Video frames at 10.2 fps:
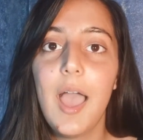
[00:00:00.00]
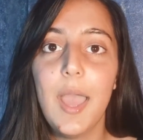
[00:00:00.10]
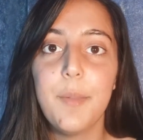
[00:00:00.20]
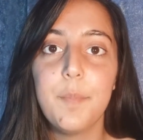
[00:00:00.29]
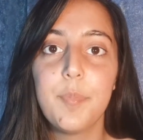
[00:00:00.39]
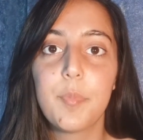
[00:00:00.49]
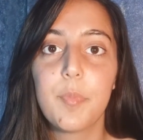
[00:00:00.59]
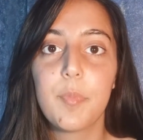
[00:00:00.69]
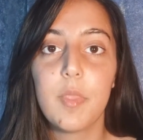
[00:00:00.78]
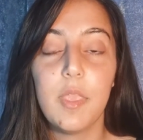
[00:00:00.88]

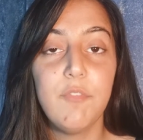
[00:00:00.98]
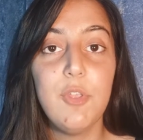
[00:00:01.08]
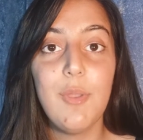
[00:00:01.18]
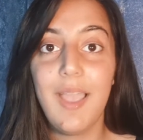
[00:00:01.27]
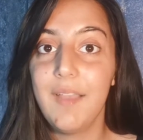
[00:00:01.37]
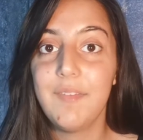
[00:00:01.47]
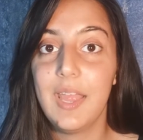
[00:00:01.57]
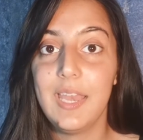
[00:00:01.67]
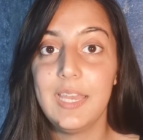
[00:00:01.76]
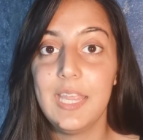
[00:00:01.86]
If you have
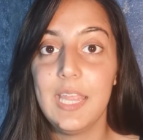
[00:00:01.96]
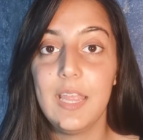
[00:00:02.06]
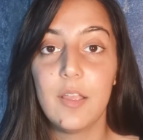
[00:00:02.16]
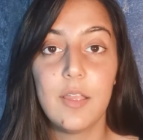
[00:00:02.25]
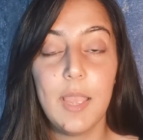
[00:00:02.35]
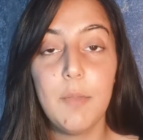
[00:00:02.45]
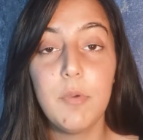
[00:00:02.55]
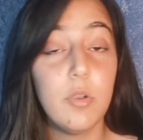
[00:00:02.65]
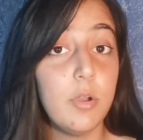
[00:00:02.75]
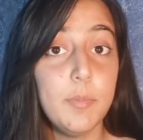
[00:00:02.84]
any
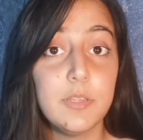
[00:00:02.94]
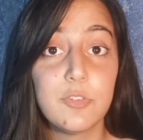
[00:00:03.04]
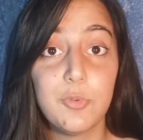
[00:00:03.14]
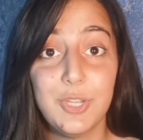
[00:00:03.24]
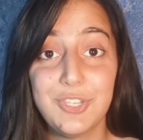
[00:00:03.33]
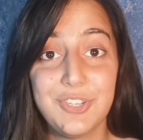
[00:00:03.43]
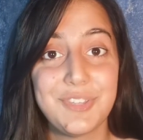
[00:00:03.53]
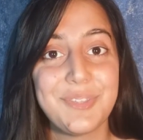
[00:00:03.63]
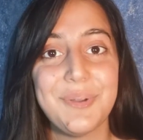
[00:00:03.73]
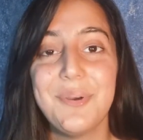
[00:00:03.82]
comments,
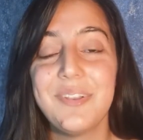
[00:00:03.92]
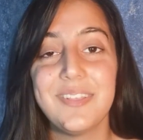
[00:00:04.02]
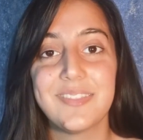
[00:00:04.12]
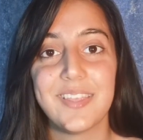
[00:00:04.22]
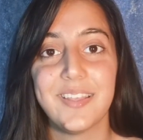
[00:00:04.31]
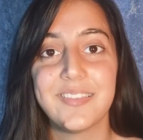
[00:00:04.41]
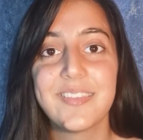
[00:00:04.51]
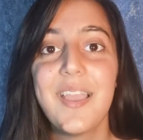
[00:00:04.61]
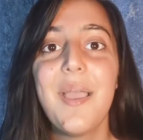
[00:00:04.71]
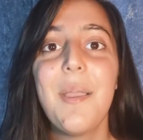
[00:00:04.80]
questions or concerns,
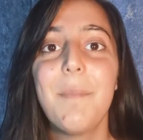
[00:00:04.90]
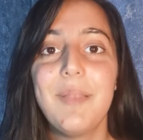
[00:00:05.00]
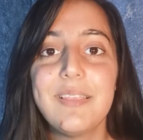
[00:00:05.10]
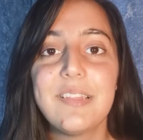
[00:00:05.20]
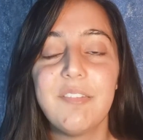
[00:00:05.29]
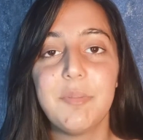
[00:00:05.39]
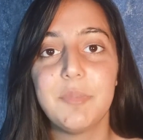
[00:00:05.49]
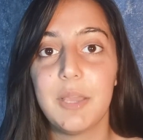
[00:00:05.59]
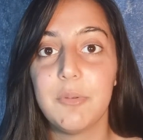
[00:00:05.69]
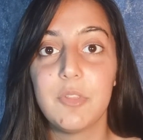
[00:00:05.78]
please leave
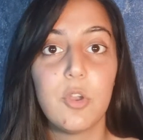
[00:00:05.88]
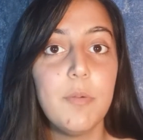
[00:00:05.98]
them down in the